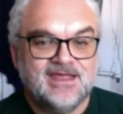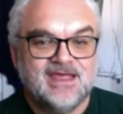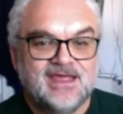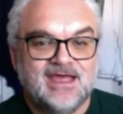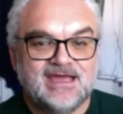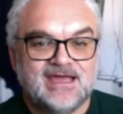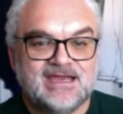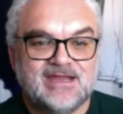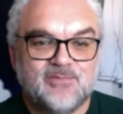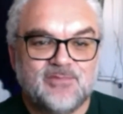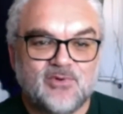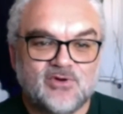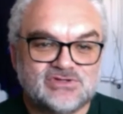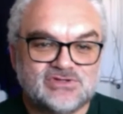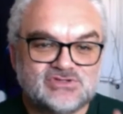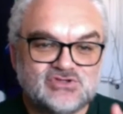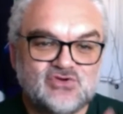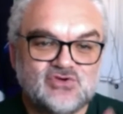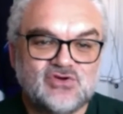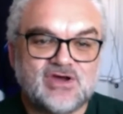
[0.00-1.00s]
and I bought
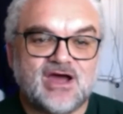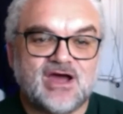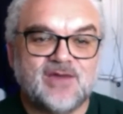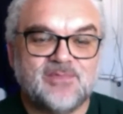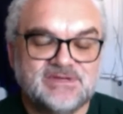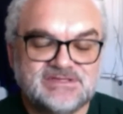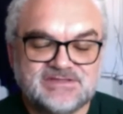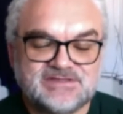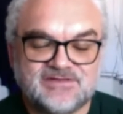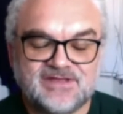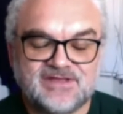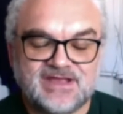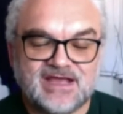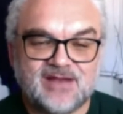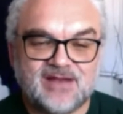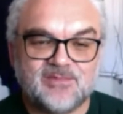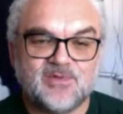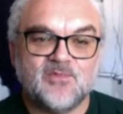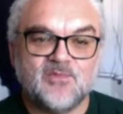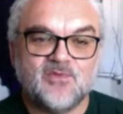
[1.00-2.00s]
2 copies of the
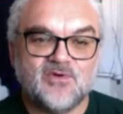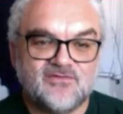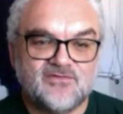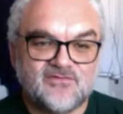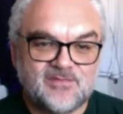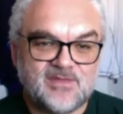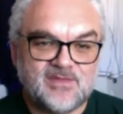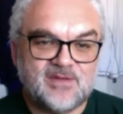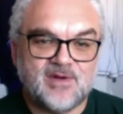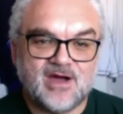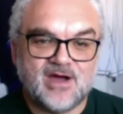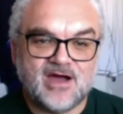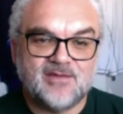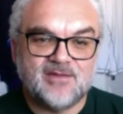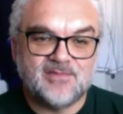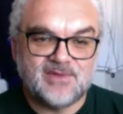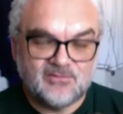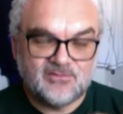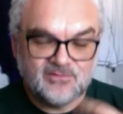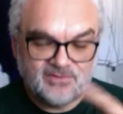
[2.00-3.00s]
album, one from my
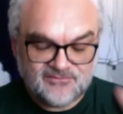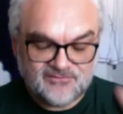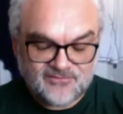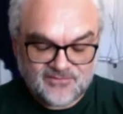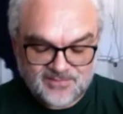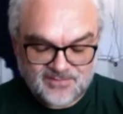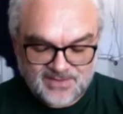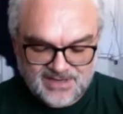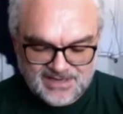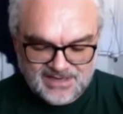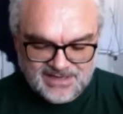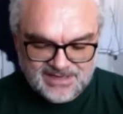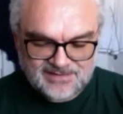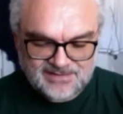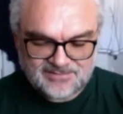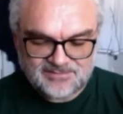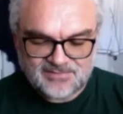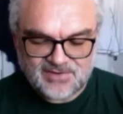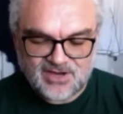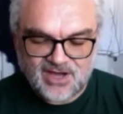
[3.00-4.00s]
mom and one from my
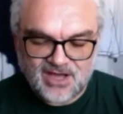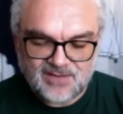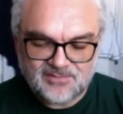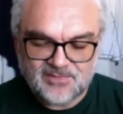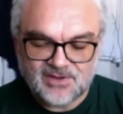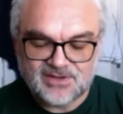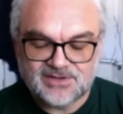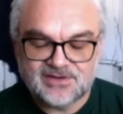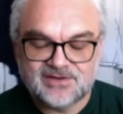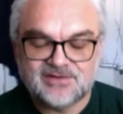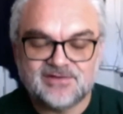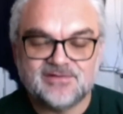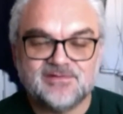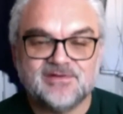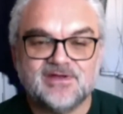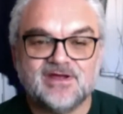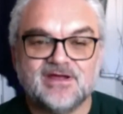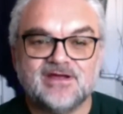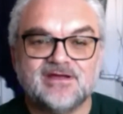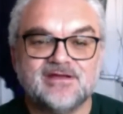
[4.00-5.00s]
godmother,
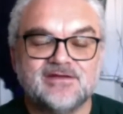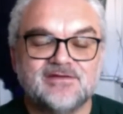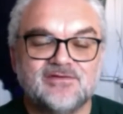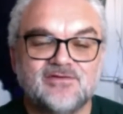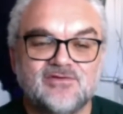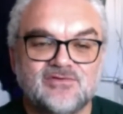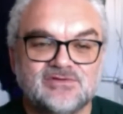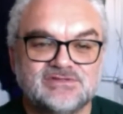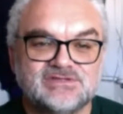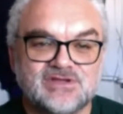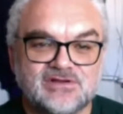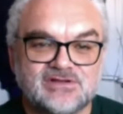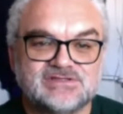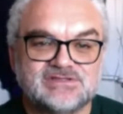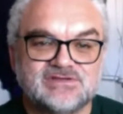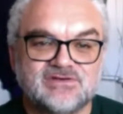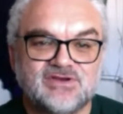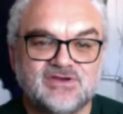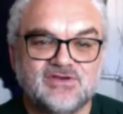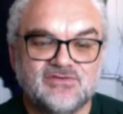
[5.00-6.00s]
who was
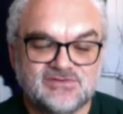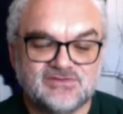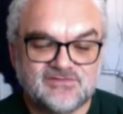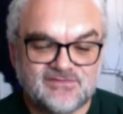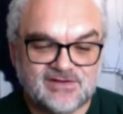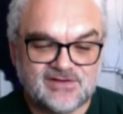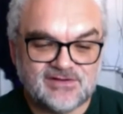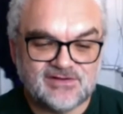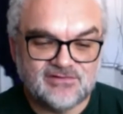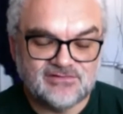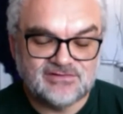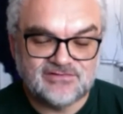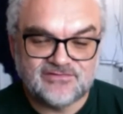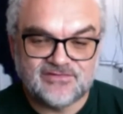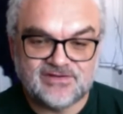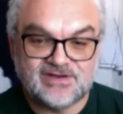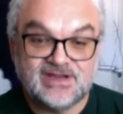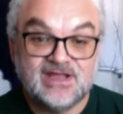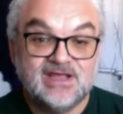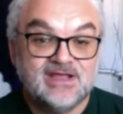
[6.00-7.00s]
also a huge Phil Coulter
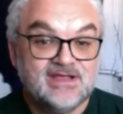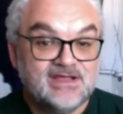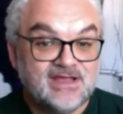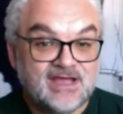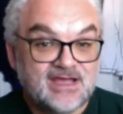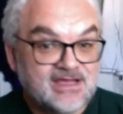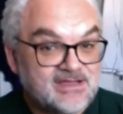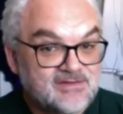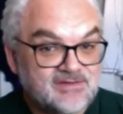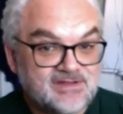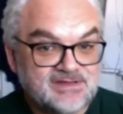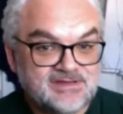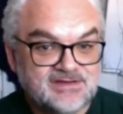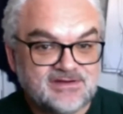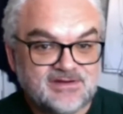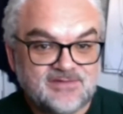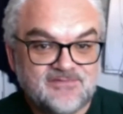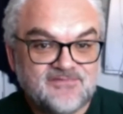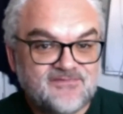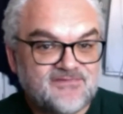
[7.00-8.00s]

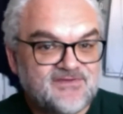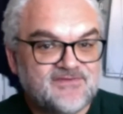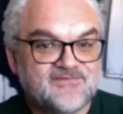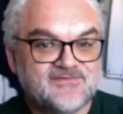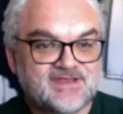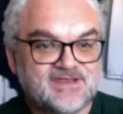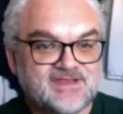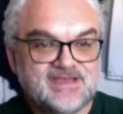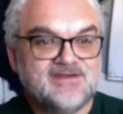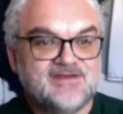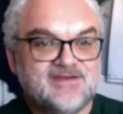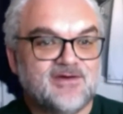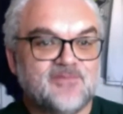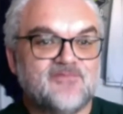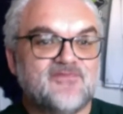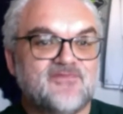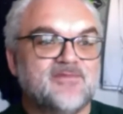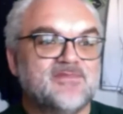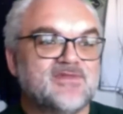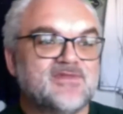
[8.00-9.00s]
fan. 15, up
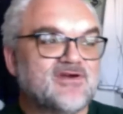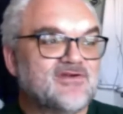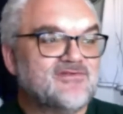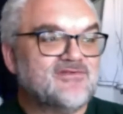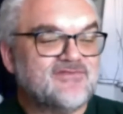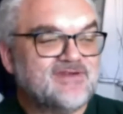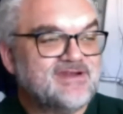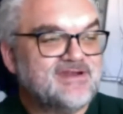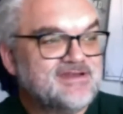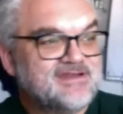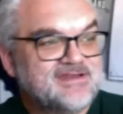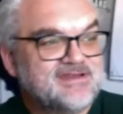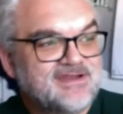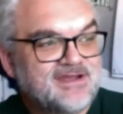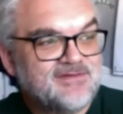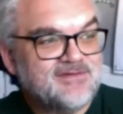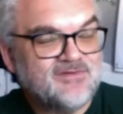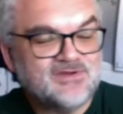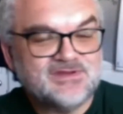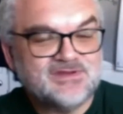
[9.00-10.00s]
from the country,
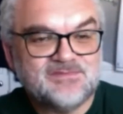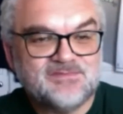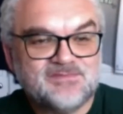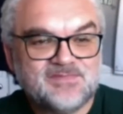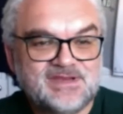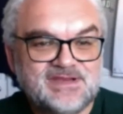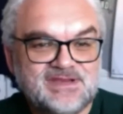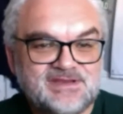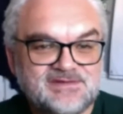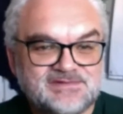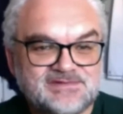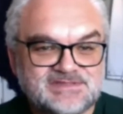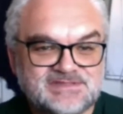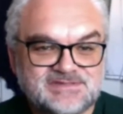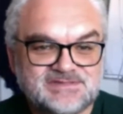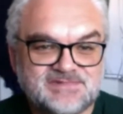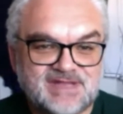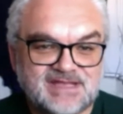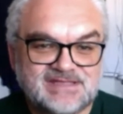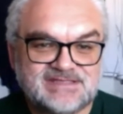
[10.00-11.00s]
wouldn't be
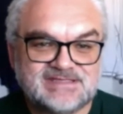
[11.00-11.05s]
that